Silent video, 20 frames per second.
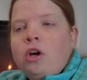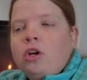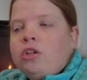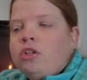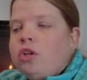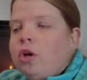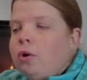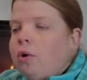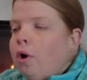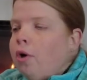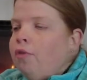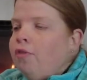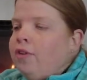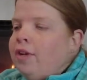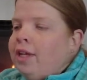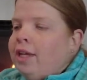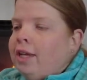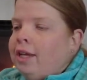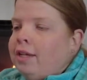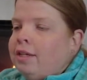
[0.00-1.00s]
So over
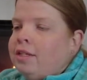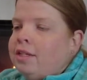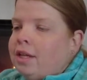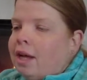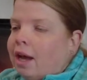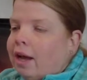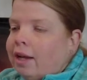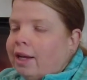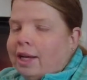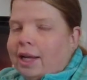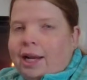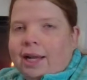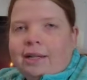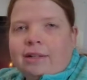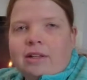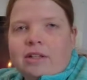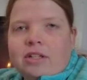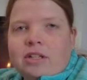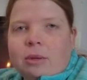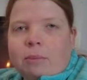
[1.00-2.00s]
the years, I
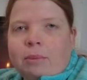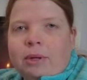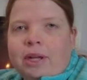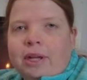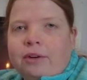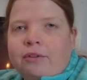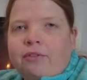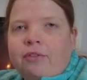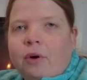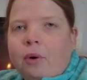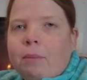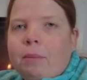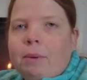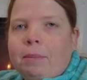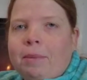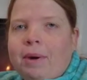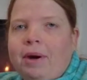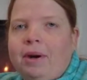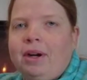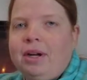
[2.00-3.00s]
collected some gear from
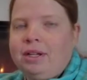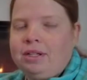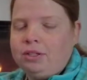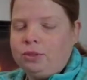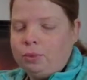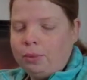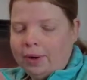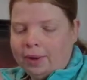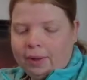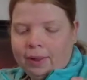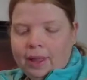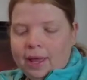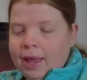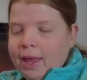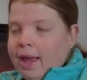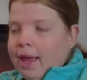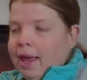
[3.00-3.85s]
America as well.